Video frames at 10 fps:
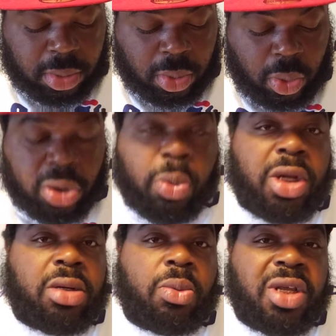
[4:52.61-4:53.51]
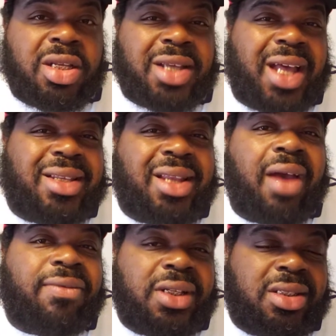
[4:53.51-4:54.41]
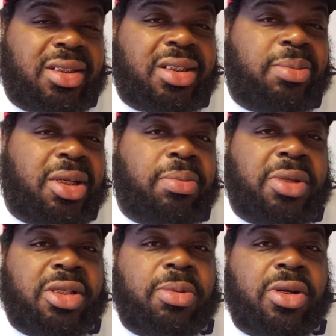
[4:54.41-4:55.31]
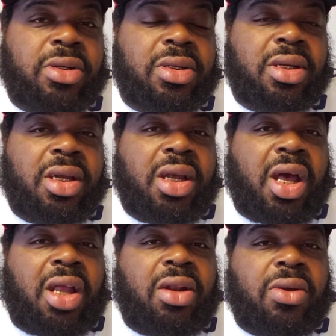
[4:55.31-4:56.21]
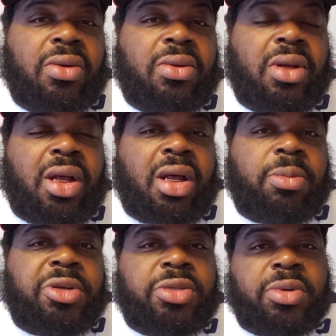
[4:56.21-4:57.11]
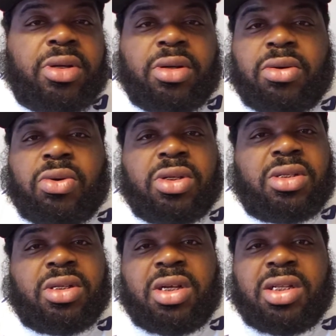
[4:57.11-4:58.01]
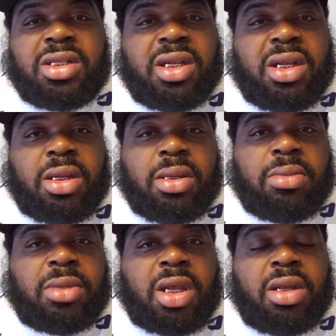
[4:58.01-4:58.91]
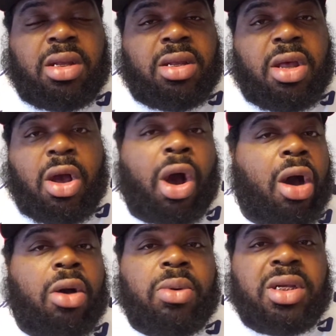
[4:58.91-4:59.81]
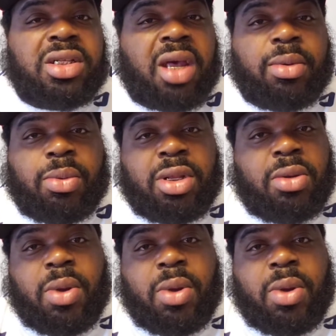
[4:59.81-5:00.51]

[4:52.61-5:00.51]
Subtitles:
With one of the wins, I definitely see us beating Pittsburgh. I know Pittsburgh, of course, is a good team. They always have a winning